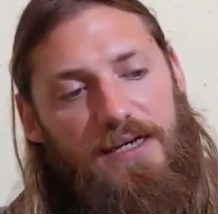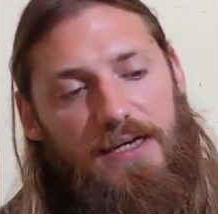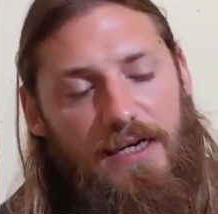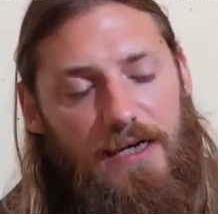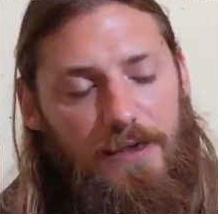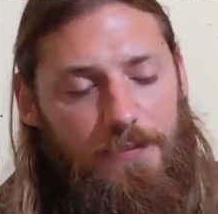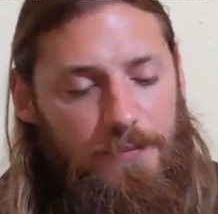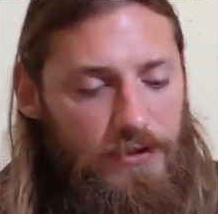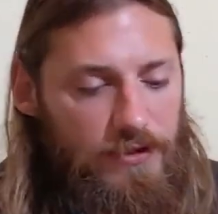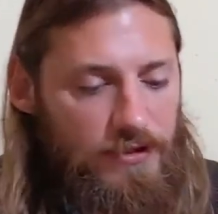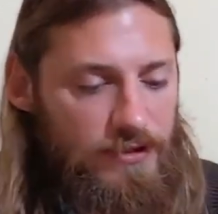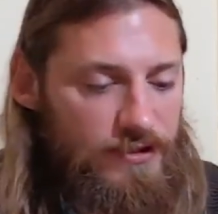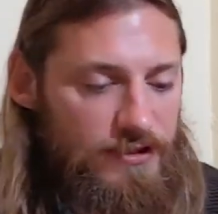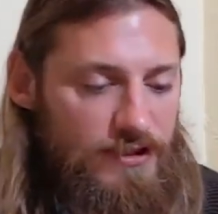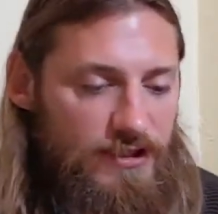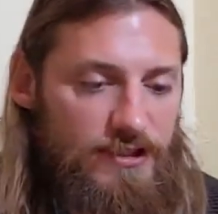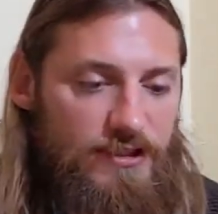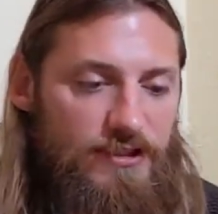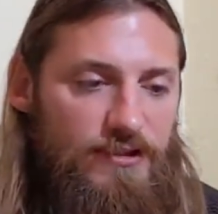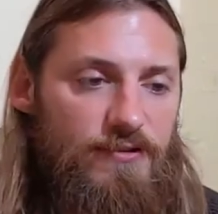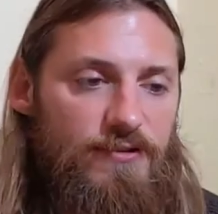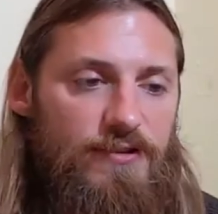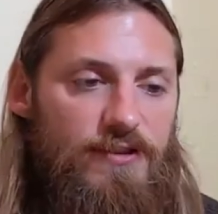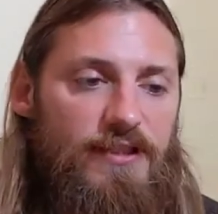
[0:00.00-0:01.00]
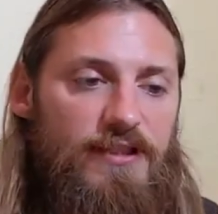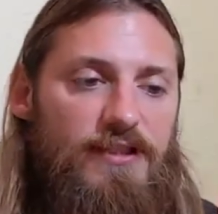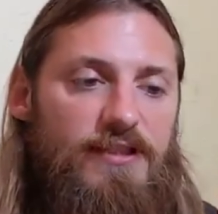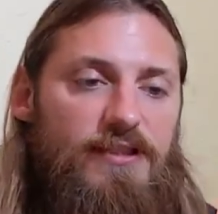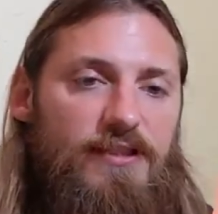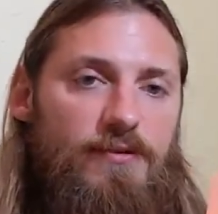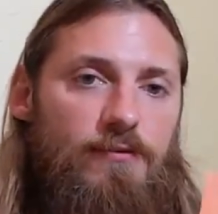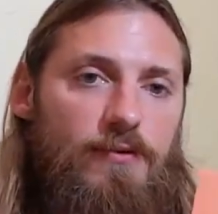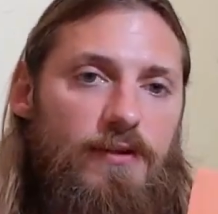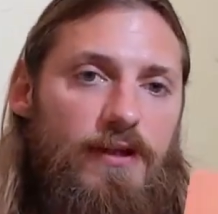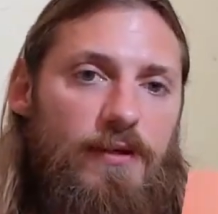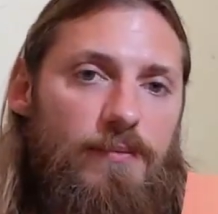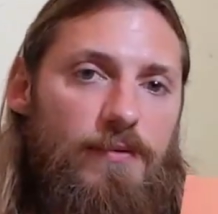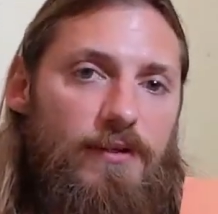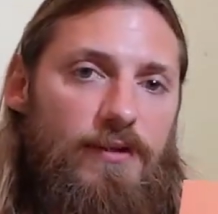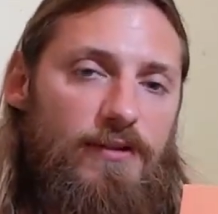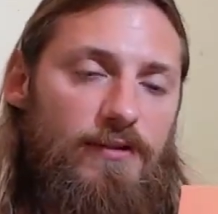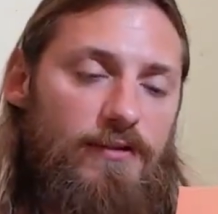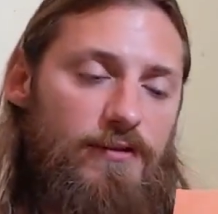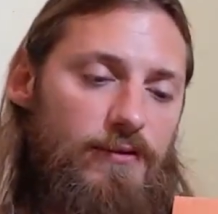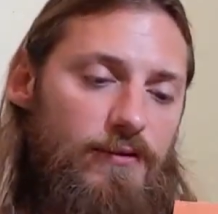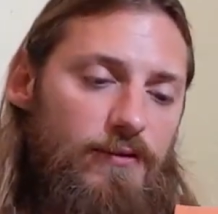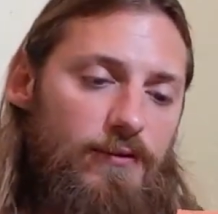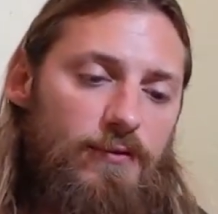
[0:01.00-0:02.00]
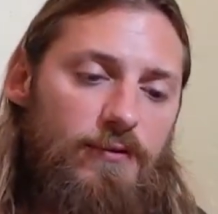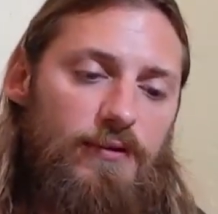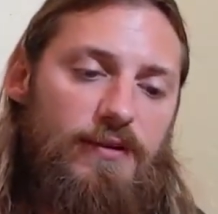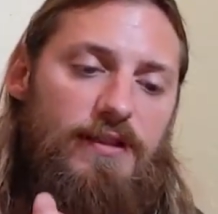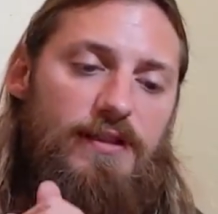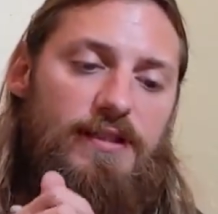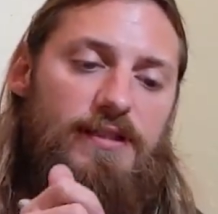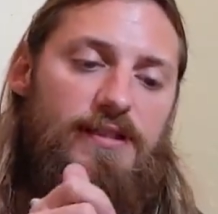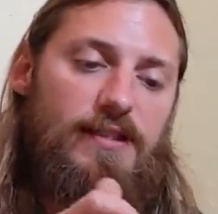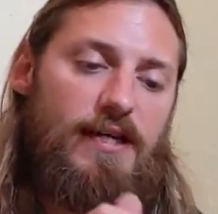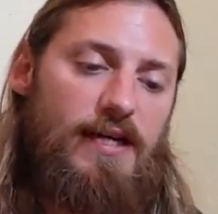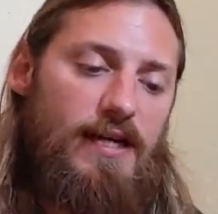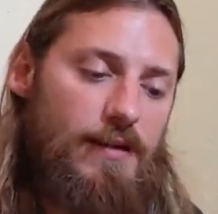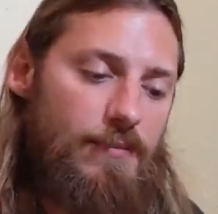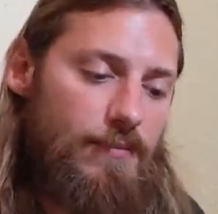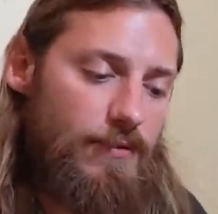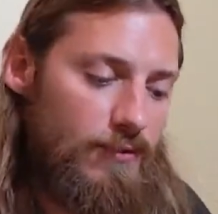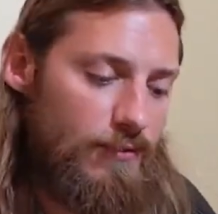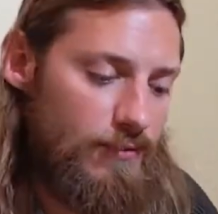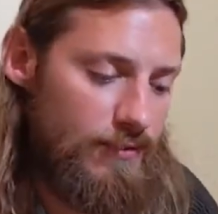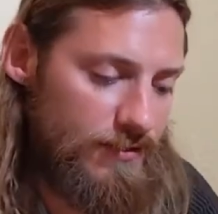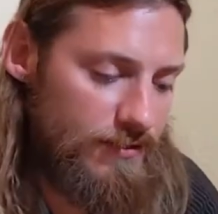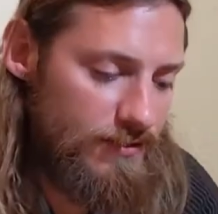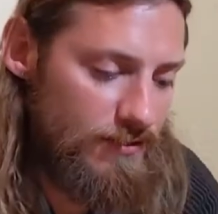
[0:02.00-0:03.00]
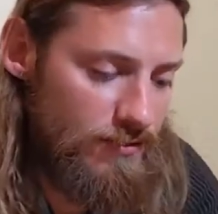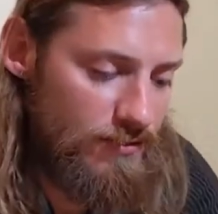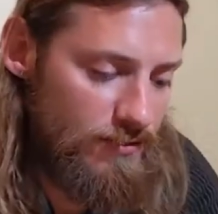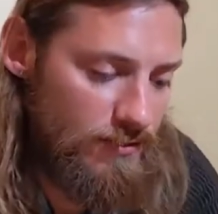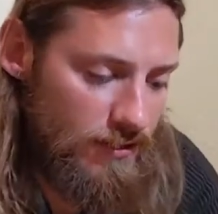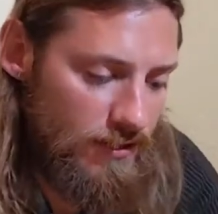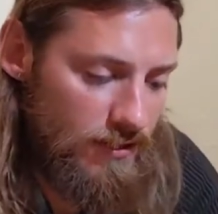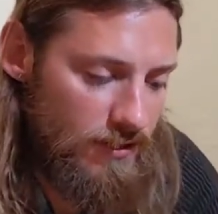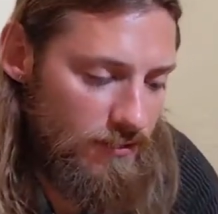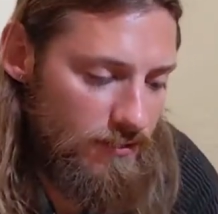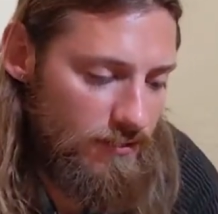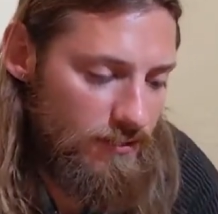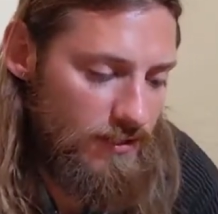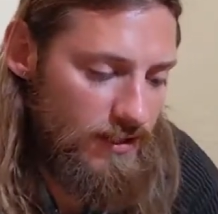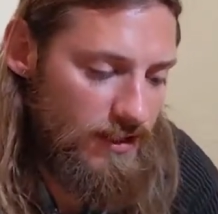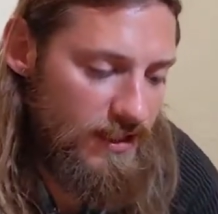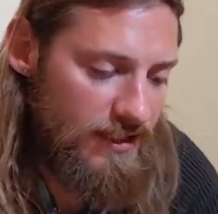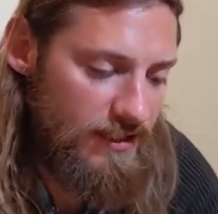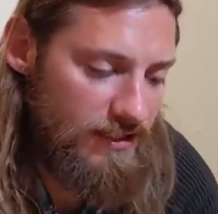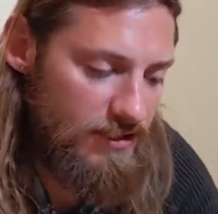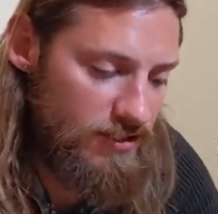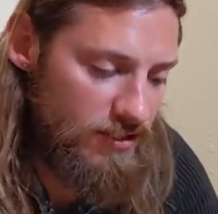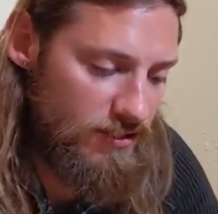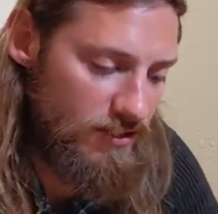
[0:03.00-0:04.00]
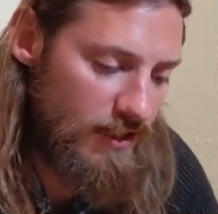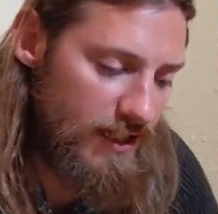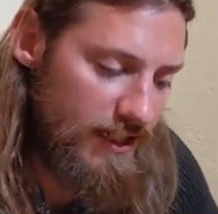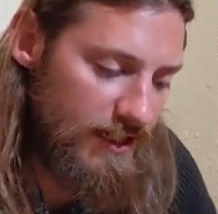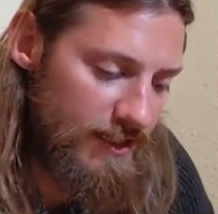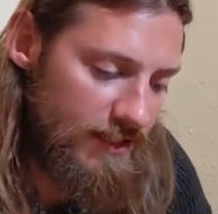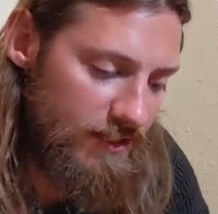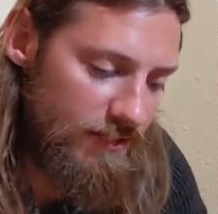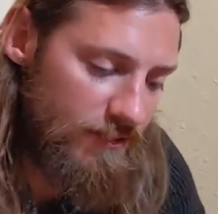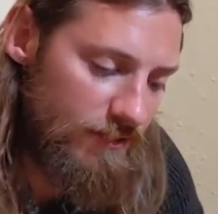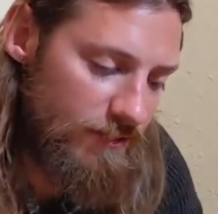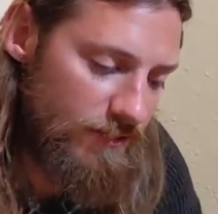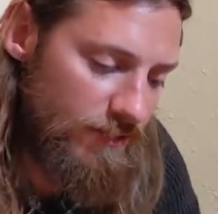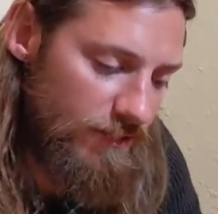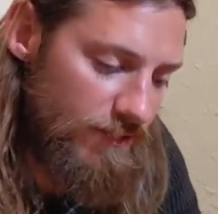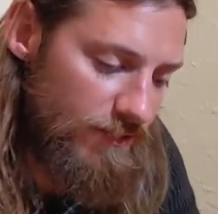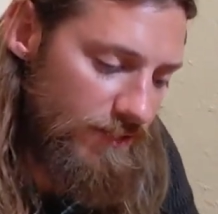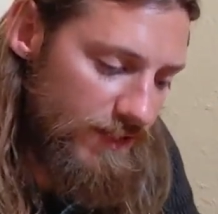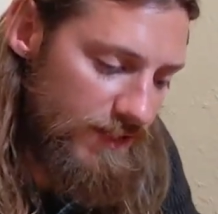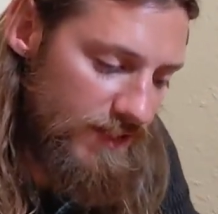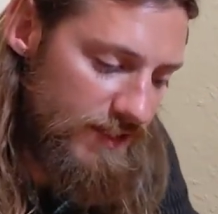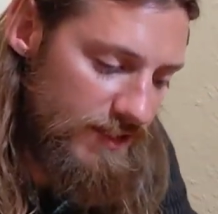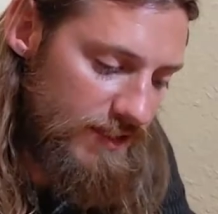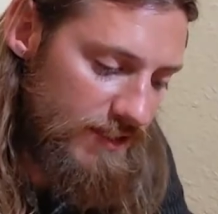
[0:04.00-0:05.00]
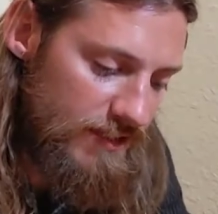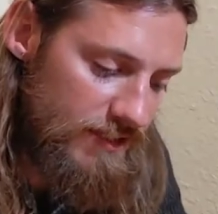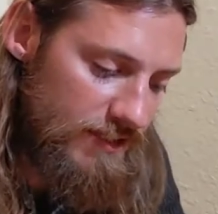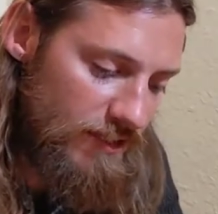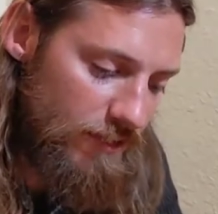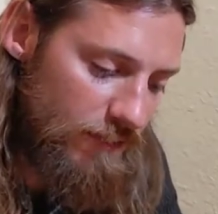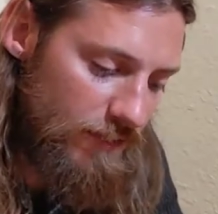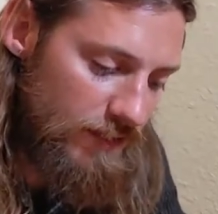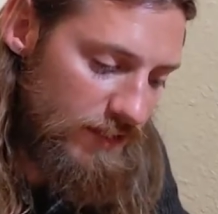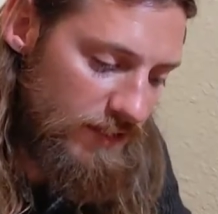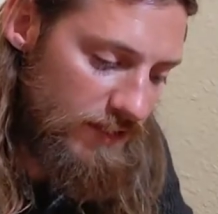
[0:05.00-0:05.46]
I'm going to just use this, and what I'm going to do is I'm going to draw a triangle. This is going